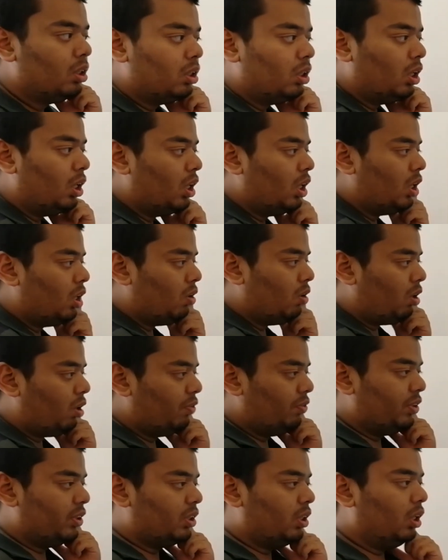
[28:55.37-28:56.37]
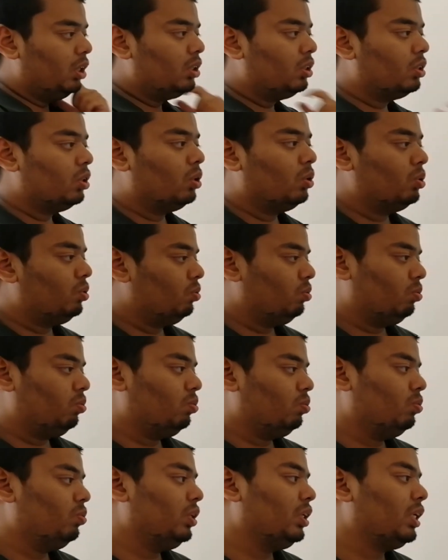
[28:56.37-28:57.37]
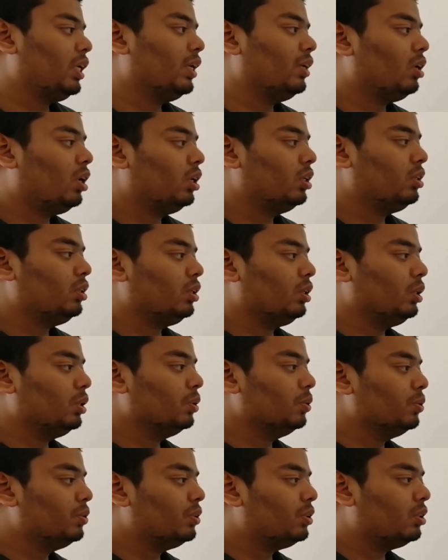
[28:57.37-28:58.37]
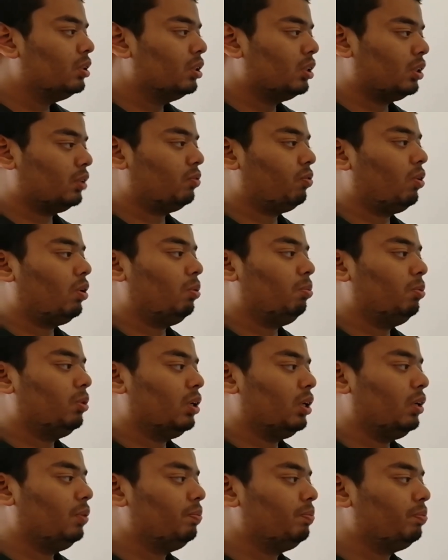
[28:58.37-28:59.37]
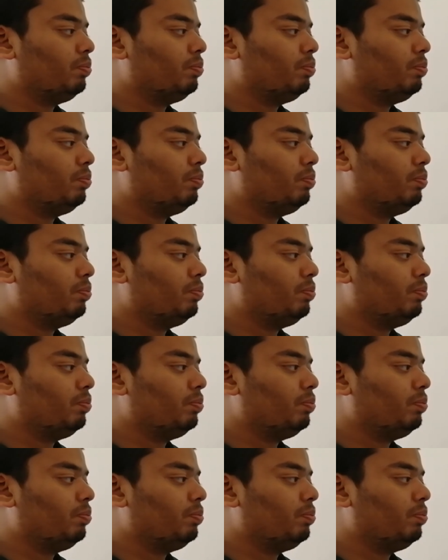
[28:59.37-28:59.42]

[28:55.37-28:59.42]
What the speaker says: obviously, so we cannot use this formula.